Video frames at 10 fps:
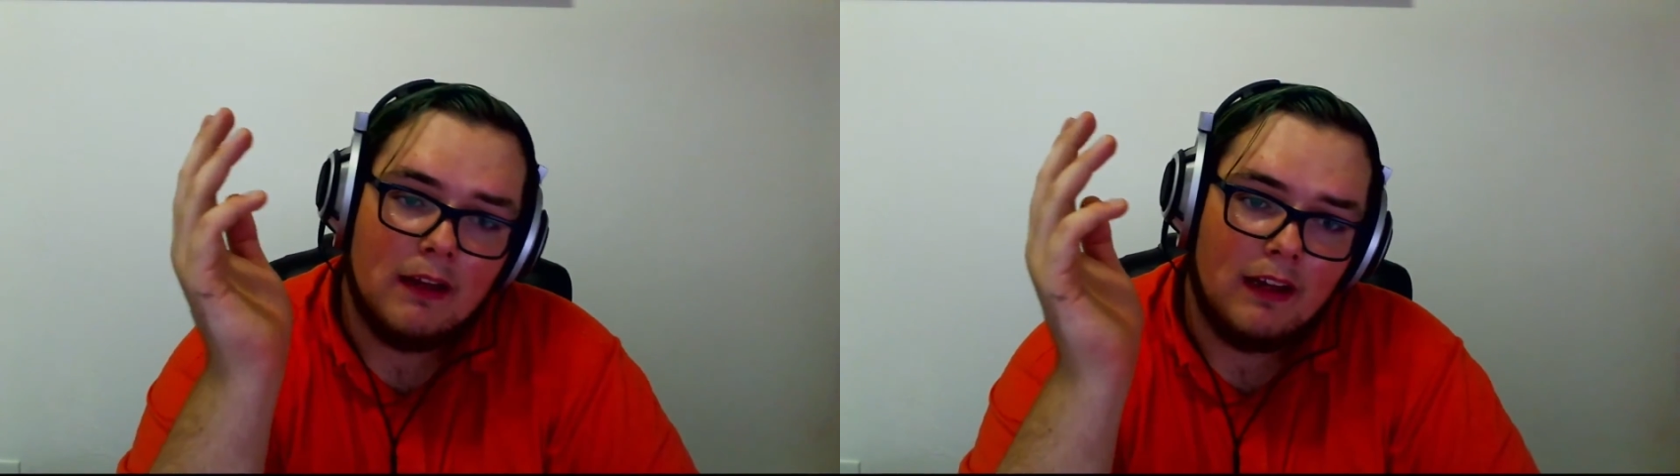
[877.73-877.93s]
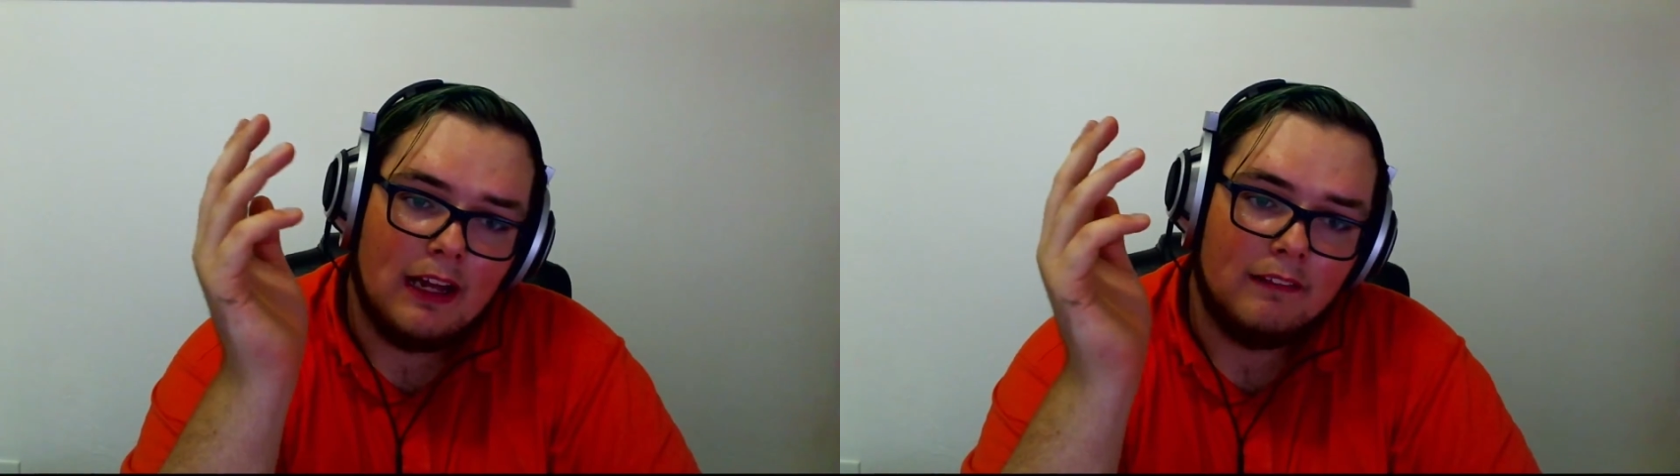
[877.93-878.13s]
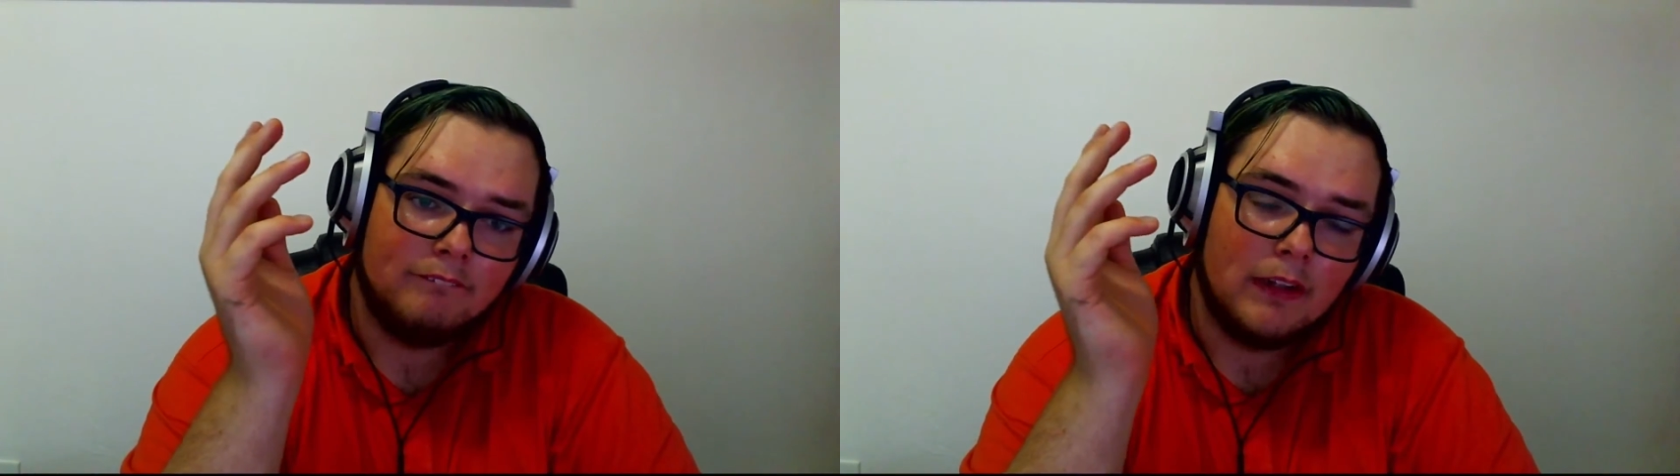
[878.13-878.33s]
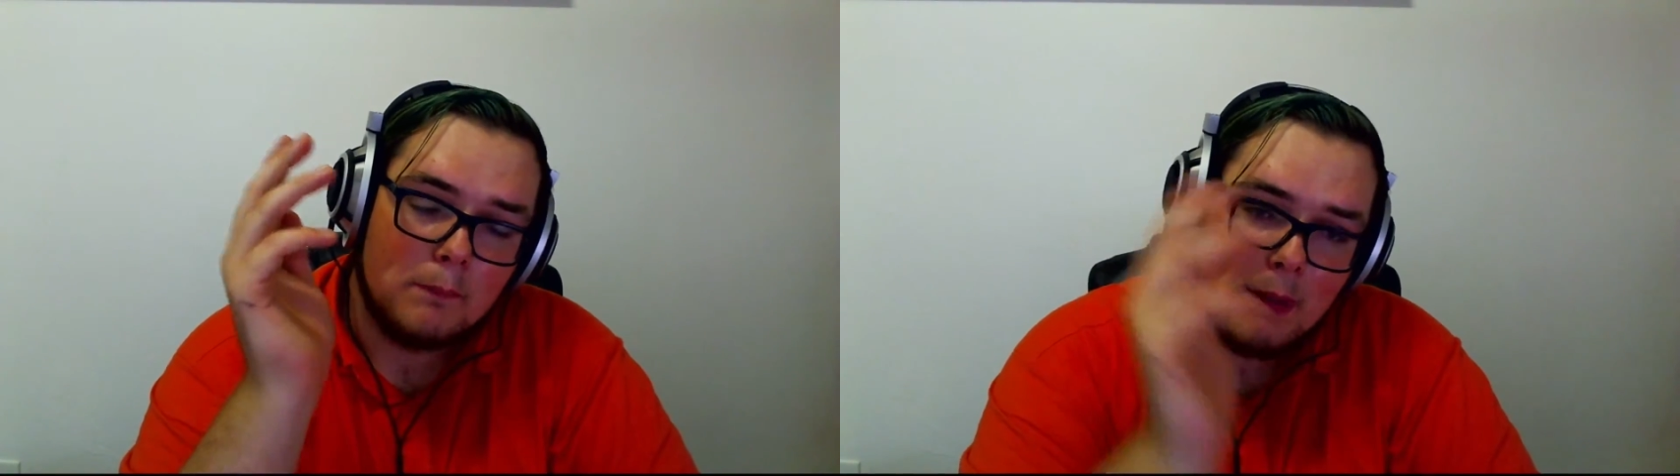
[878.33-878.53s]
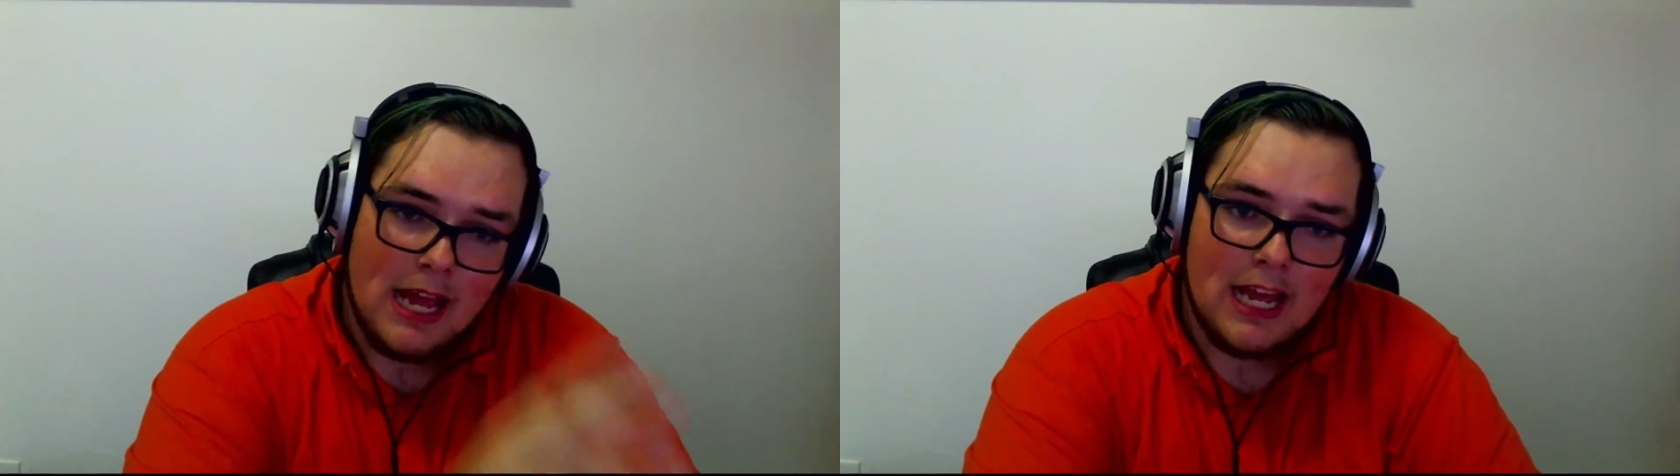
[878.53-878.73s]
but
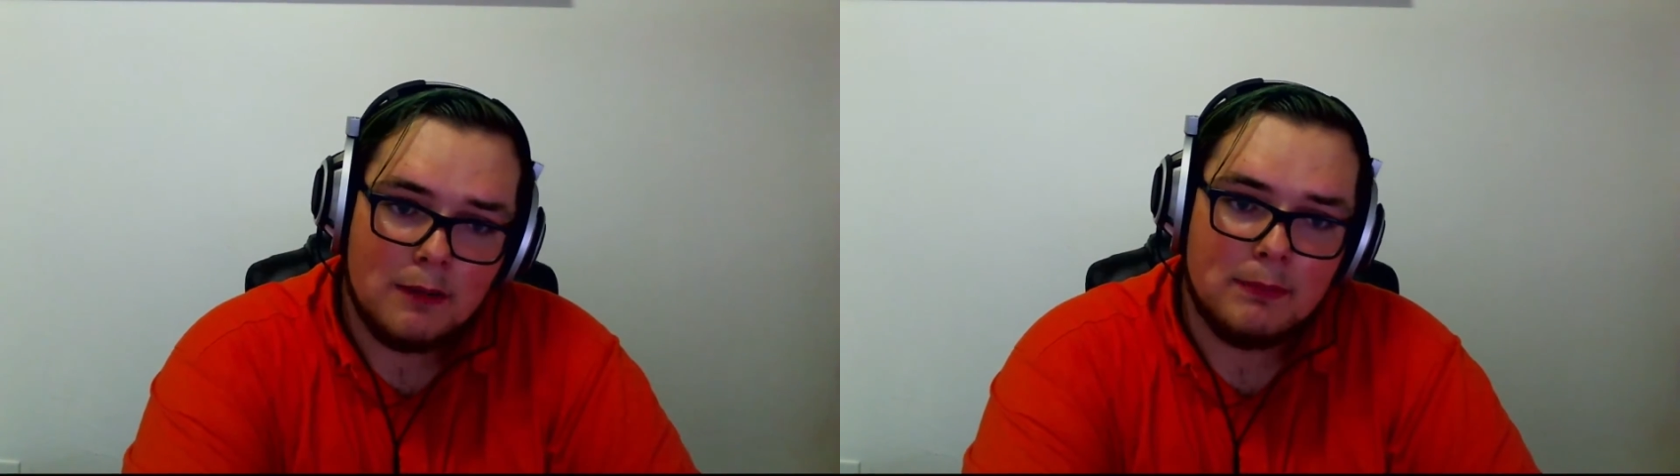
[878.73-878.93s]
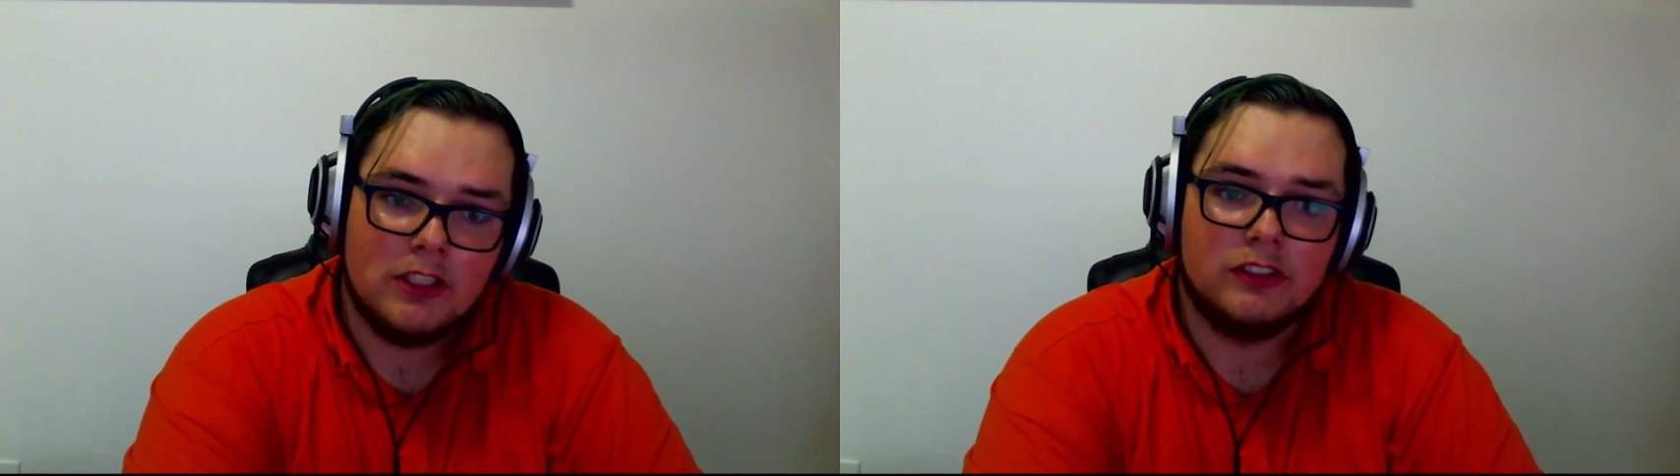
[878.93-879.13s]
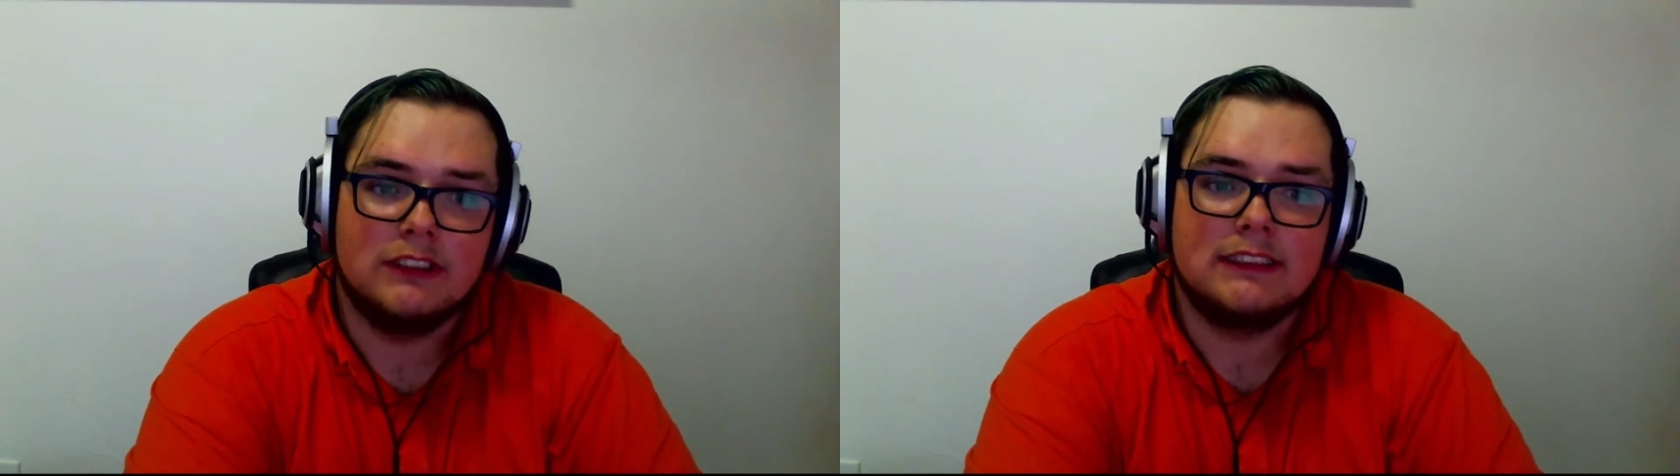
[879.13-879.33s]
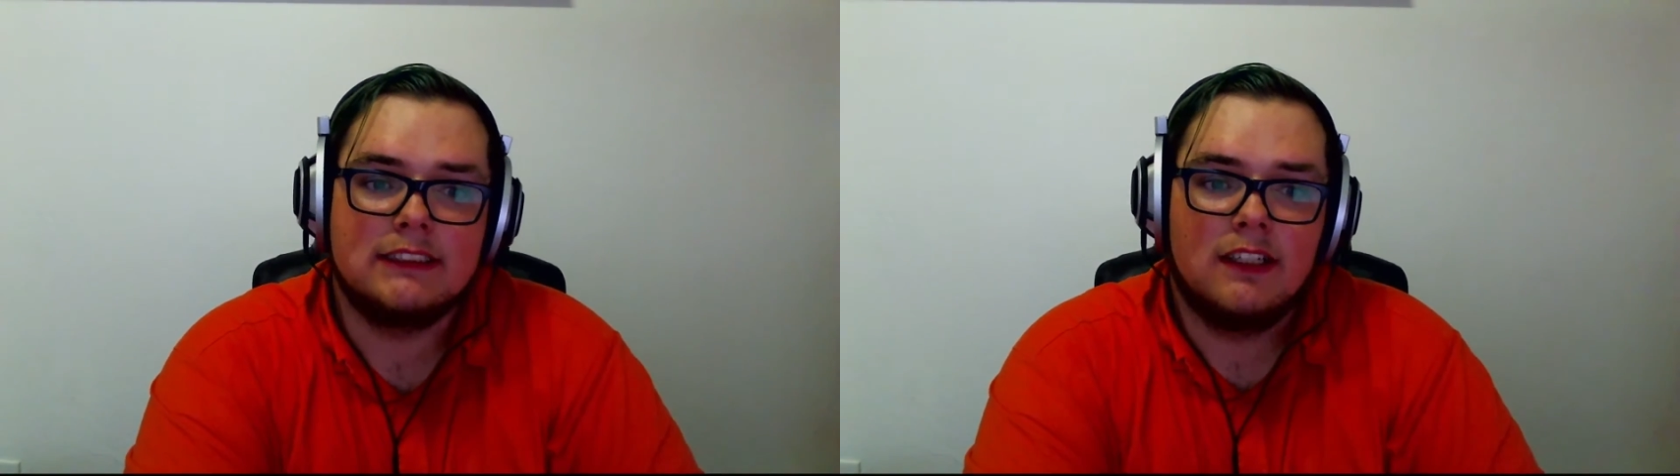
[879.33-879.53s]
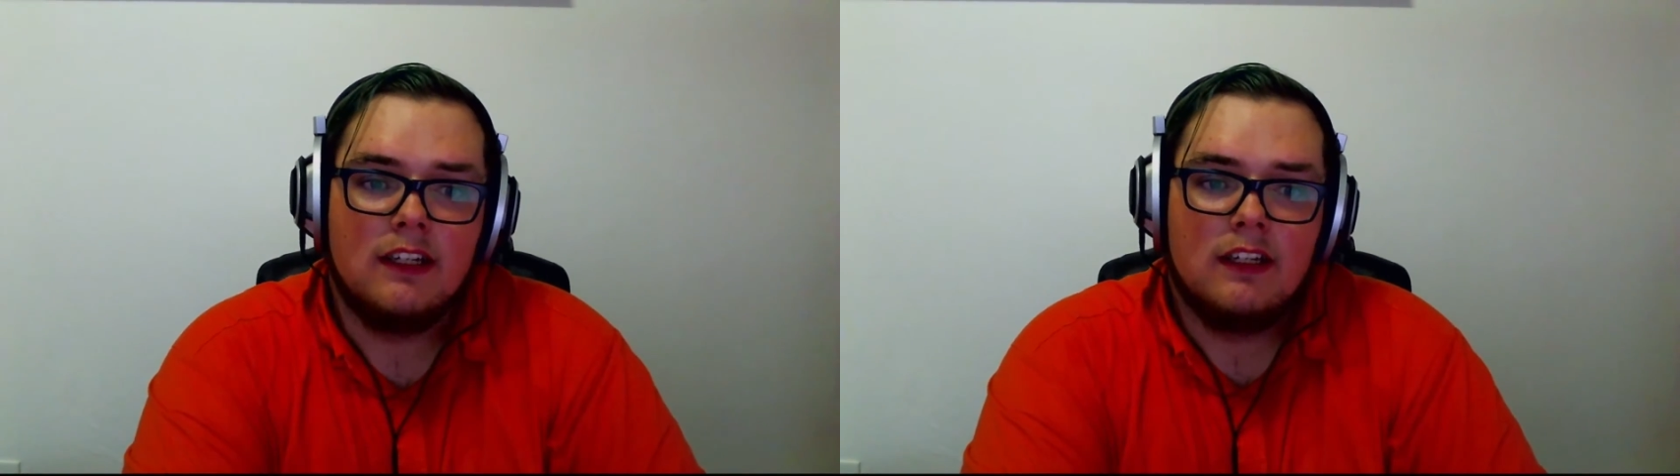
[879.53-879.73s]
bad
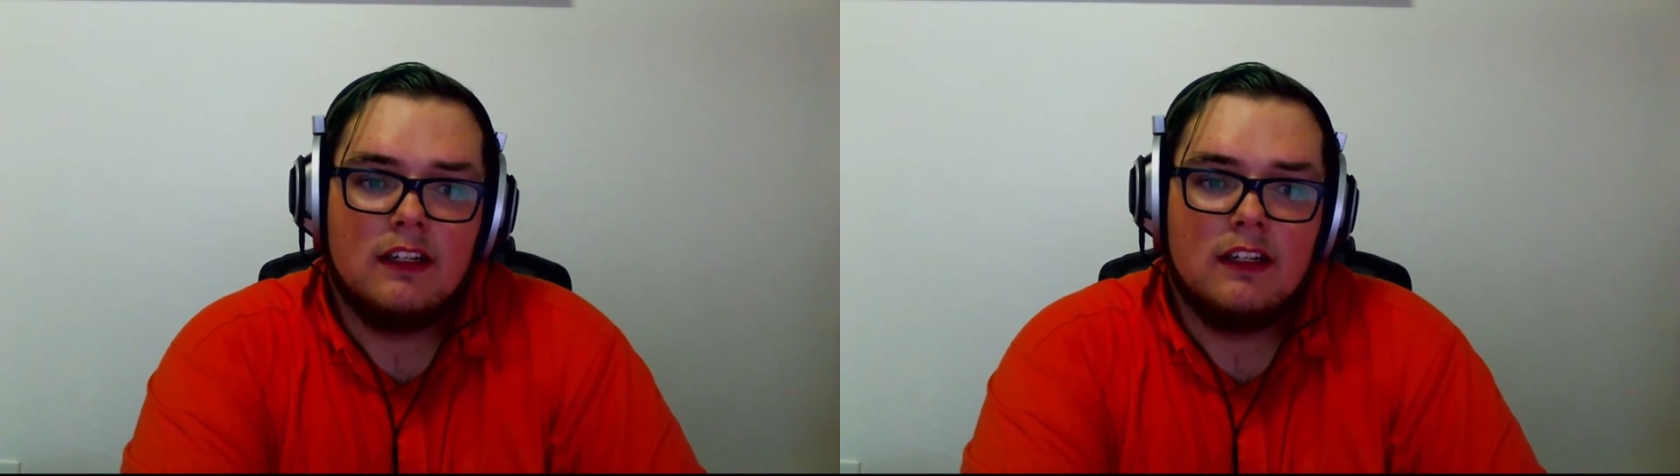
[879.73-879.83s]
because,